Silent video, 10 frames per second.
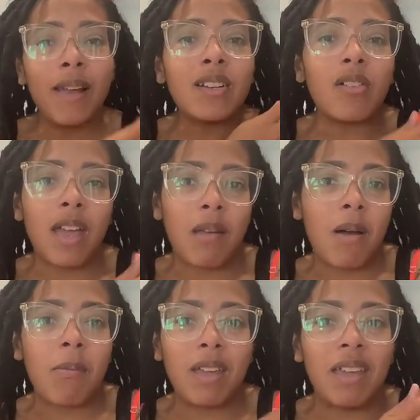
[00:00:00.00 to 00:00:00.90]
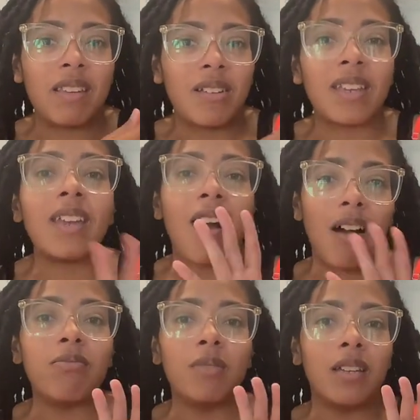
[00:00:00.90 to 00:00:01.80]
Talking about it's okay, mommy. It's okay.
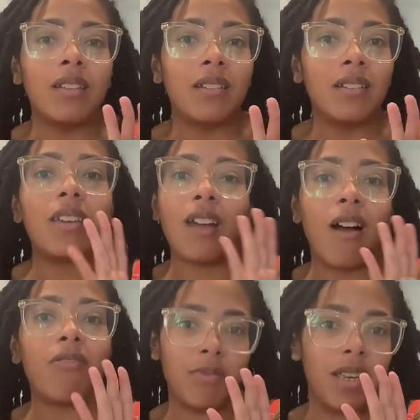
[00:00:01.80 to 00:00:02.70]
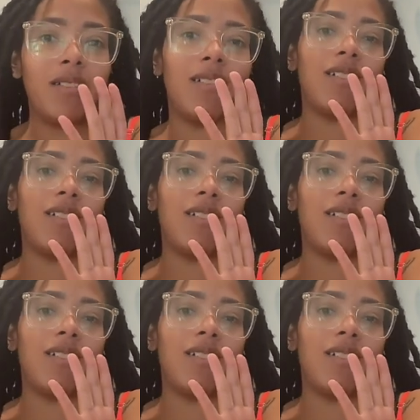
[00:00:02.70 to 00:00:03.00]
Get off me. Get off me.